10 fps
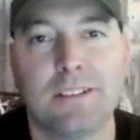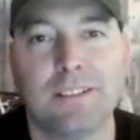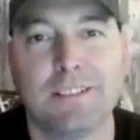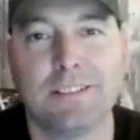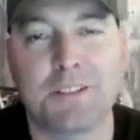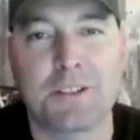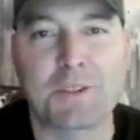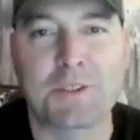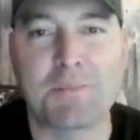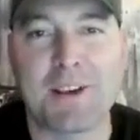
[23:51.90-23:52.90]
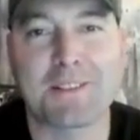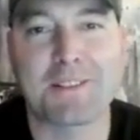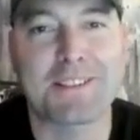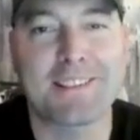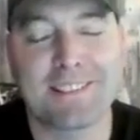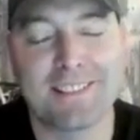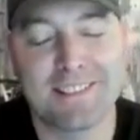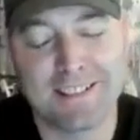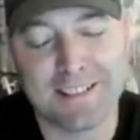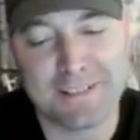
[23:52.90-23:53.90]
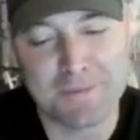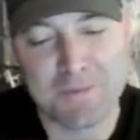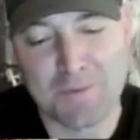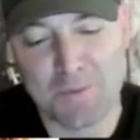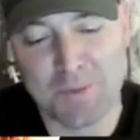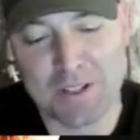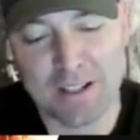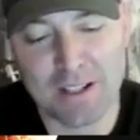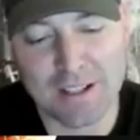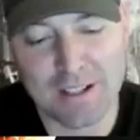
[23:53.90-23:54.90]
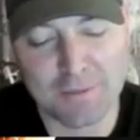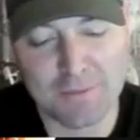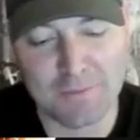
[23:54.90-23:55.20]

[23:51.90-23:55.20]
the Geonosian battle scene where